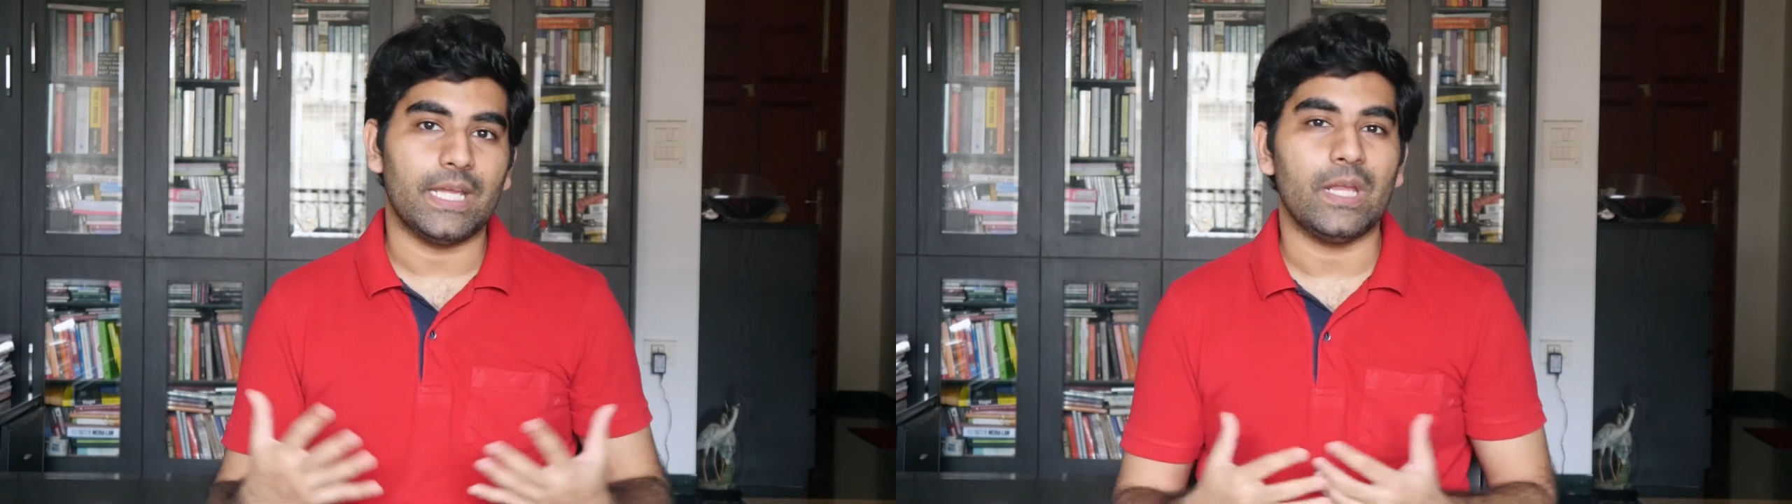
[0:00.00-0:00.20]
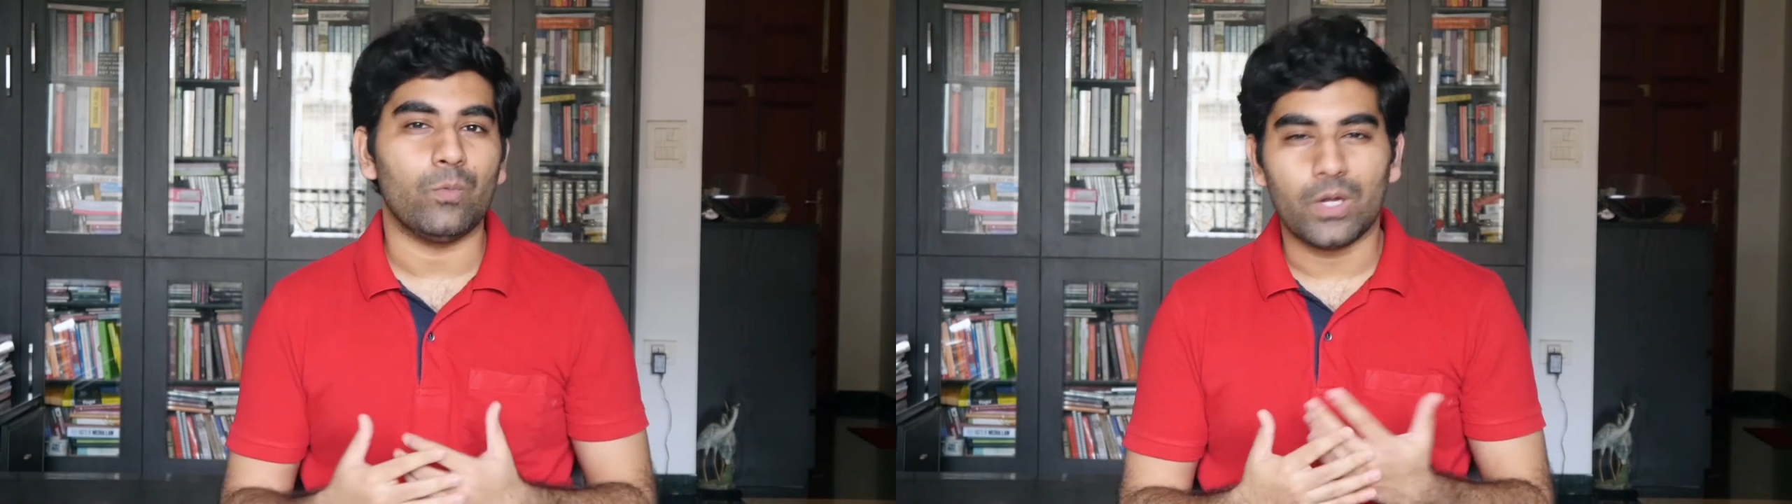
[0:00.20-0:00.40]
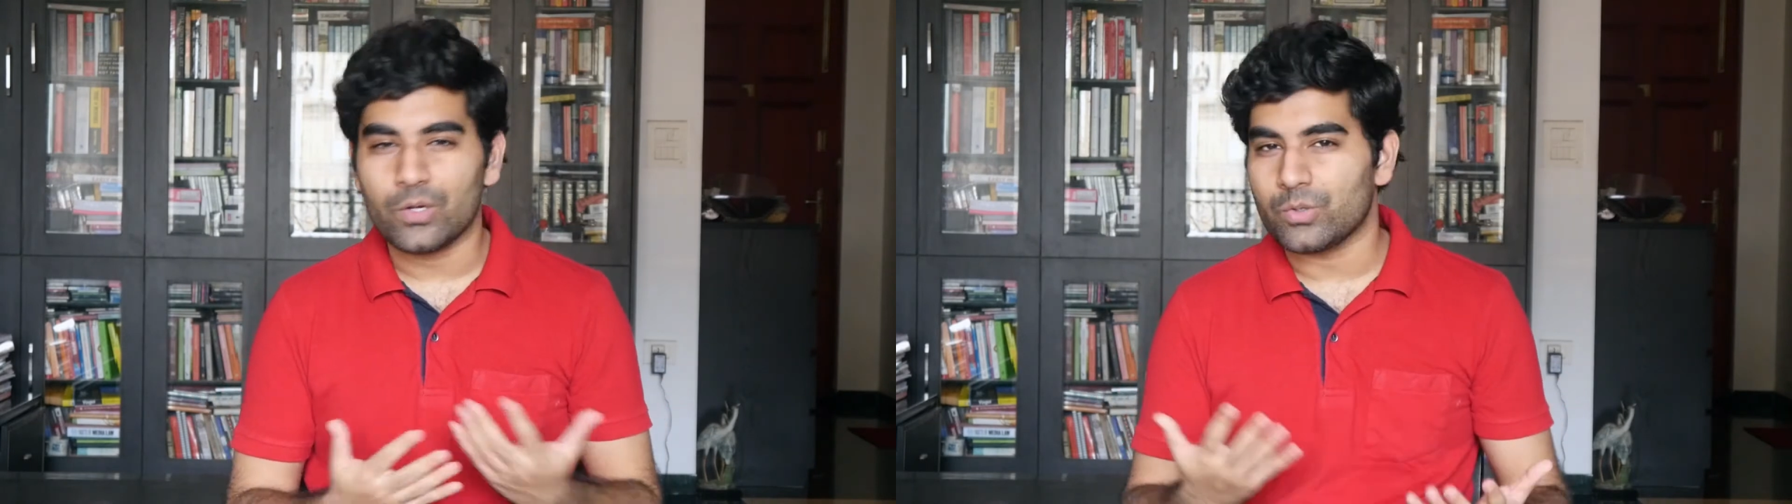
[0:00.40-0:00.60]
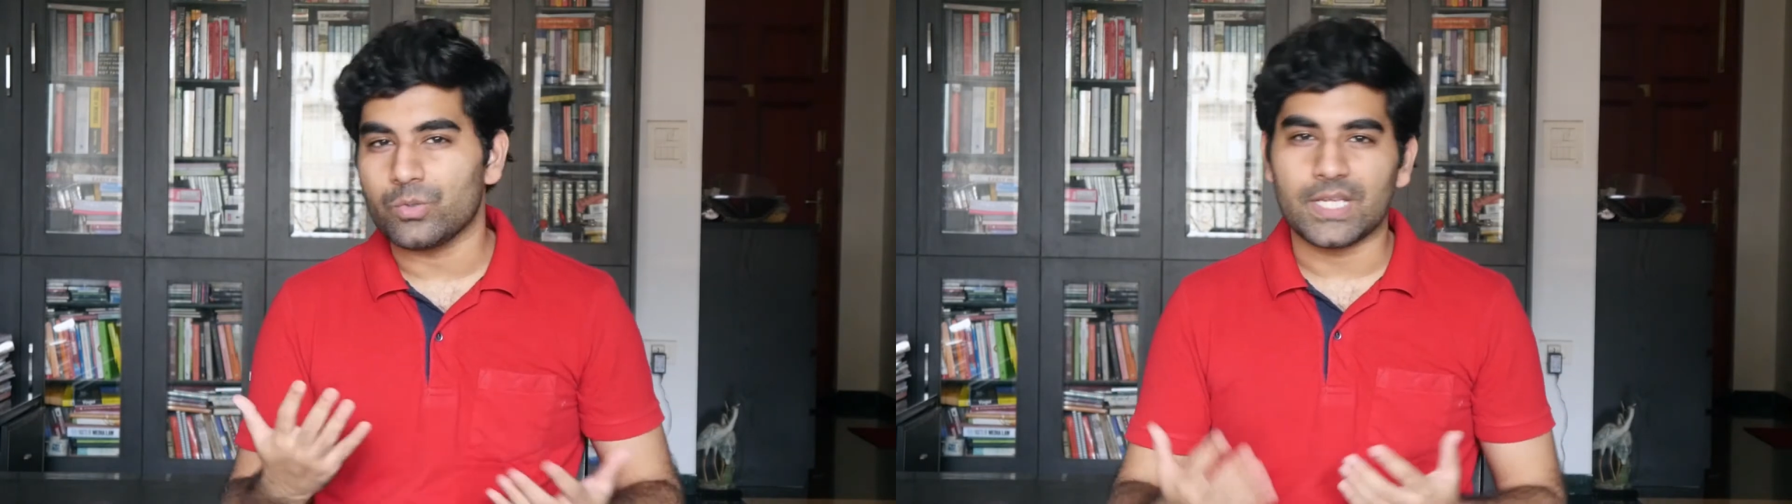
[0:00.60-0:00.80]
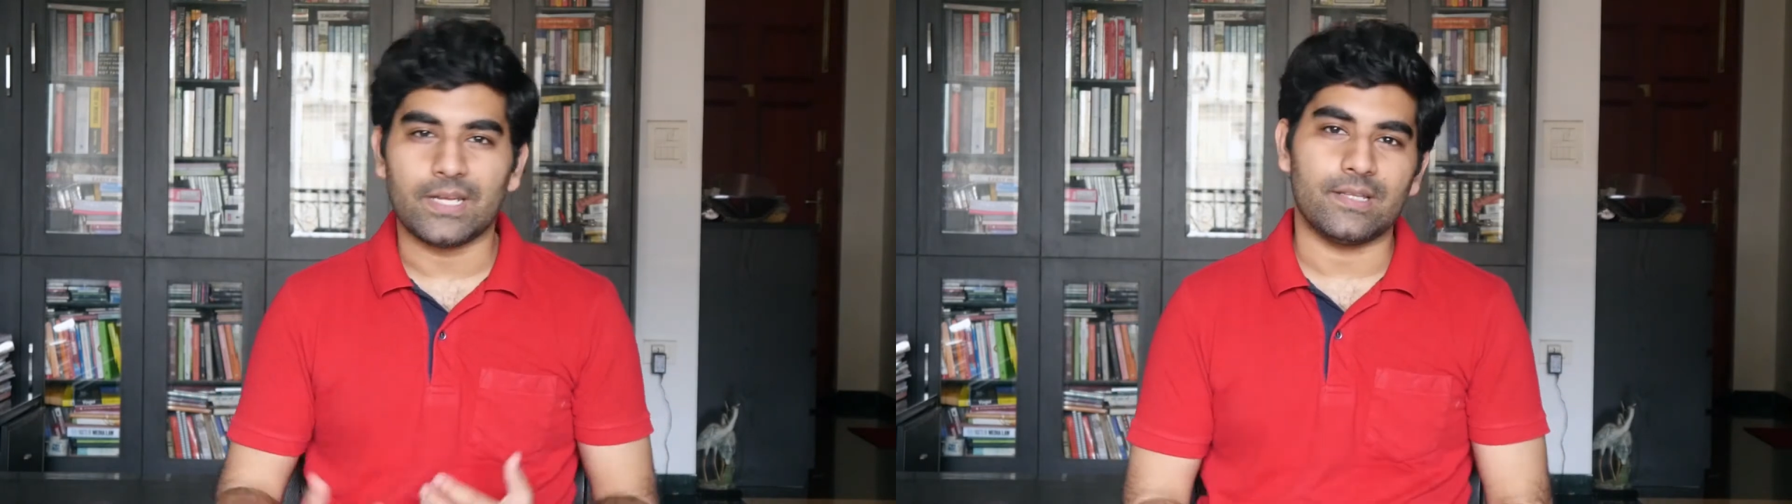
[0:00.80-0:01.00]
in one or
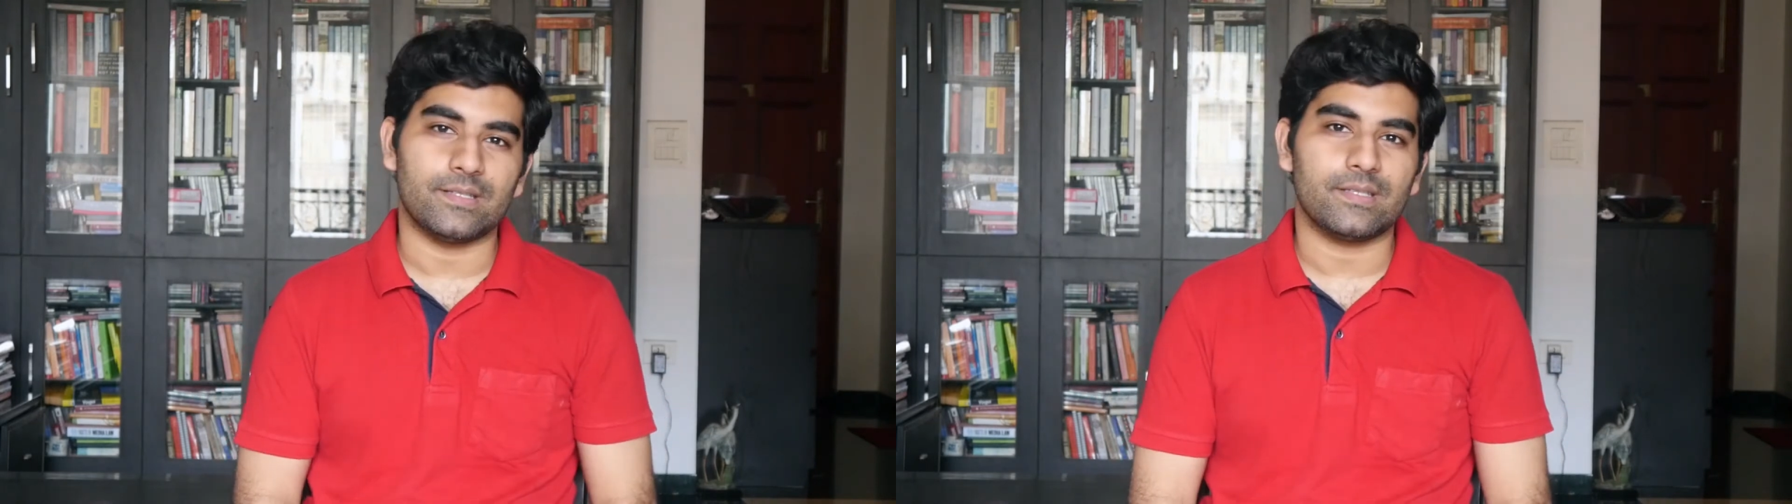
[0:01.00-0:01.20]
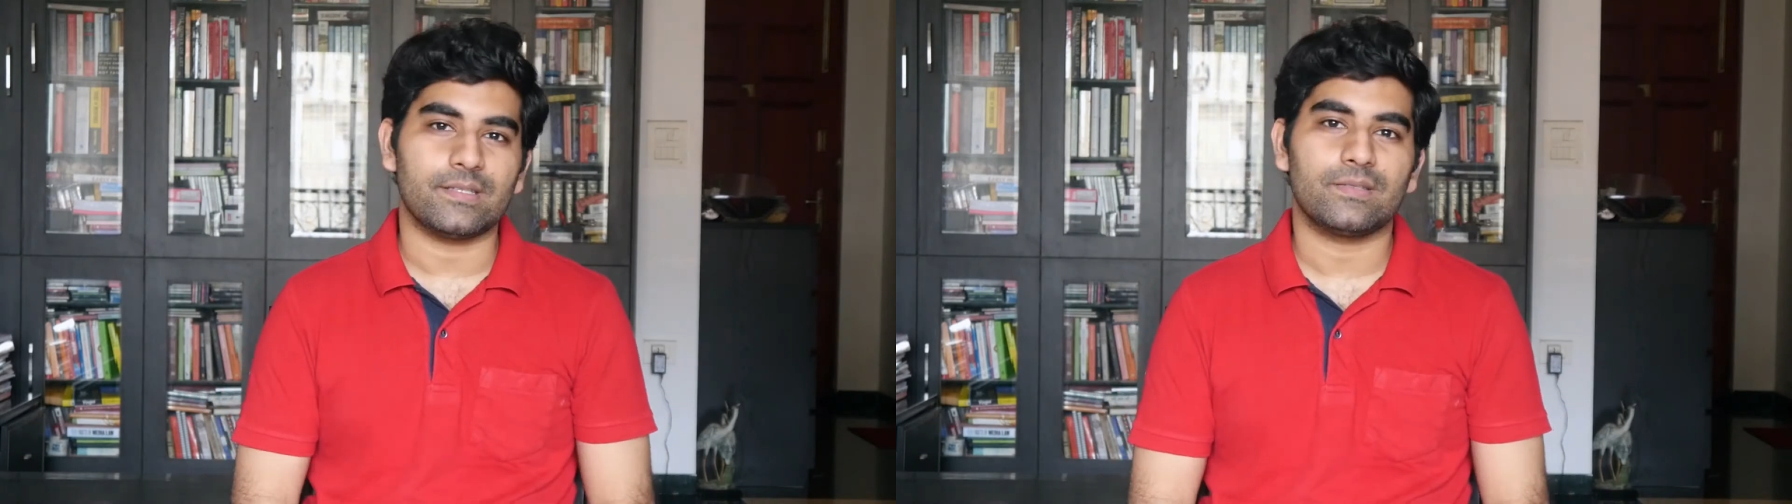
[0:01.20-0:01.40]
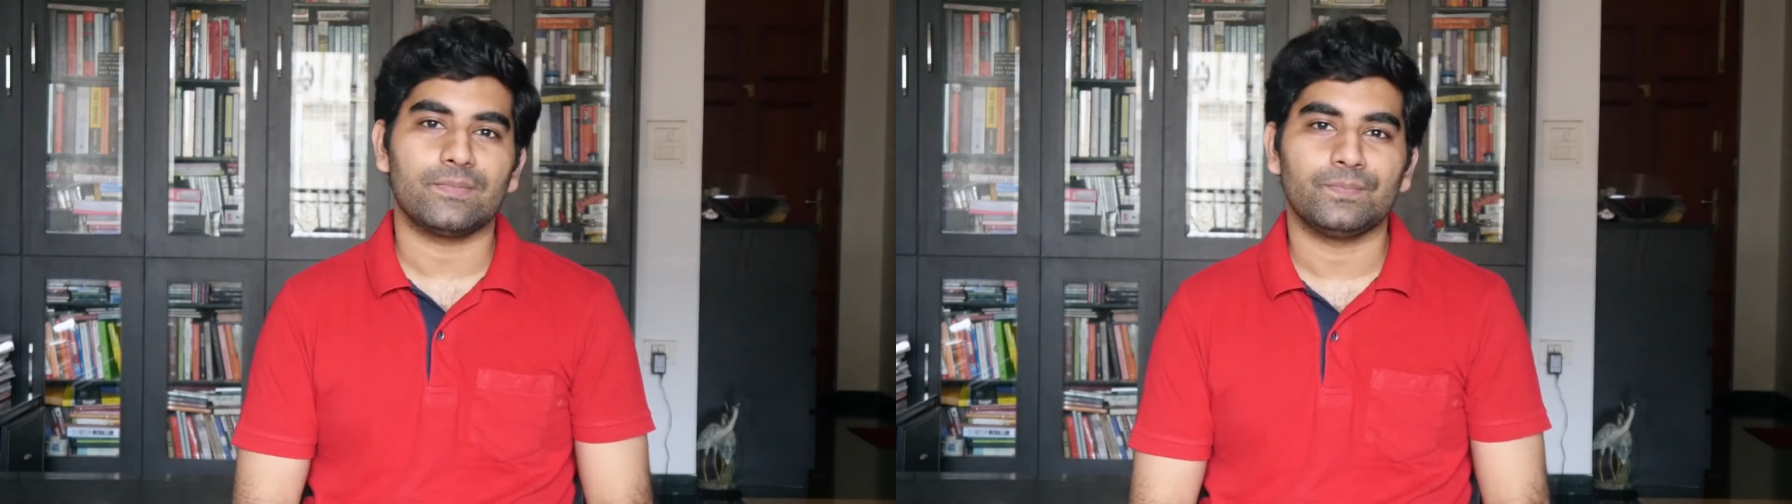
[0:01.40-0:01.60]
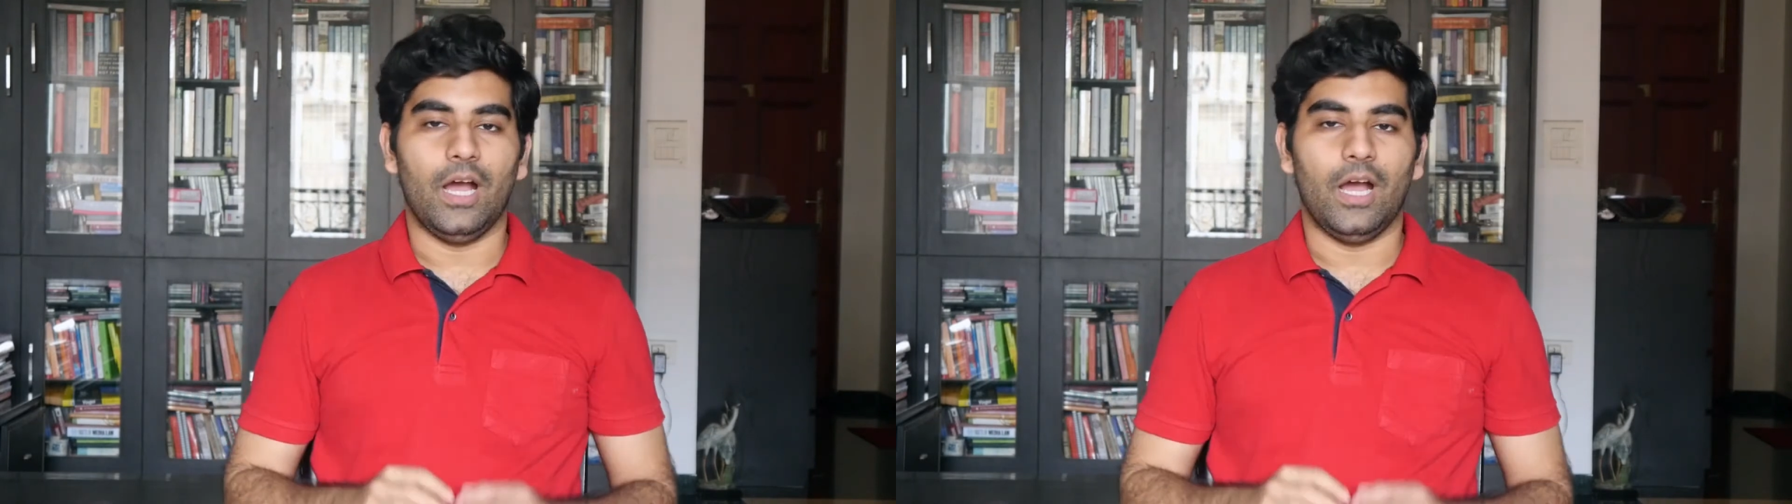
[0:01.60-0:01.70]
two sentences.